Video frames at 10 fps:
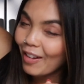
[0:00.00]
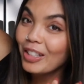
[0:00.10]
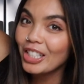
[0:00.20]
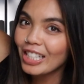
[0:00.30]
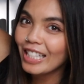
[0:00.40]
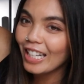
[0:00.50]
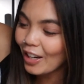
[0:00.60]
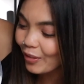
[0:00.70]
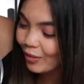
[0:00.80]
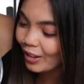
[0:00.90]
But she does it
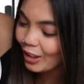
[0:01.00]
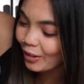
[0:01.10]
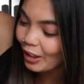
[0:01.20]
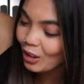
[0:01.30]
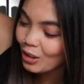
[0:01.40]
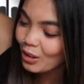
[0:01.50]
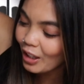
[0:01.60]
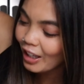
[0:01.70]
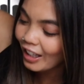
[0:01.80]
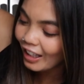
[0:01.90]
in every video. Like
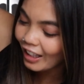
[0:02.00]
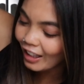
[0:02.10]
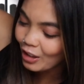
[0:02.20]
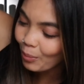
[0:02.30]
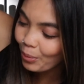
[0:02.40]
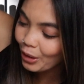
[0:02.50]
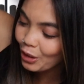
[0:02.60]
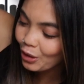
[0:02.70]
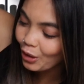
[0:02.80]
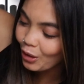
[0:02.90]
I'm
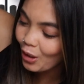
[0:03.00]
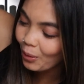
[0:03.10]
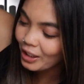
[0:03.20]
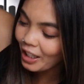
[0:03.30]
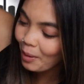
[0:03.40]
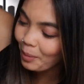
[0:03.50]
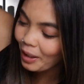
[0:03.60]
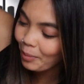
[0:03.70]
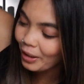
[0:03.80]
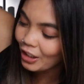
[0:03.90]
pretty sure you know it's
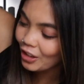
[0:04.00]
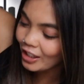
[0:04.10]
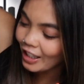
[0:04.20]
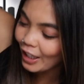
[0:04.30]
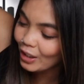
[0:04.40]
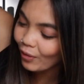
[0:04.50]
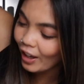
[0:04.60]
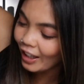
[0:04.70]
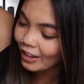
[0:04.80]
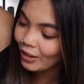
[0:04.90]
coming, but it's just
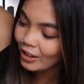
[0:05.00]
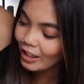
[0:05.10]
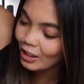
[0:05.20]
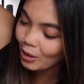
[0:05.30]
satisfying to see.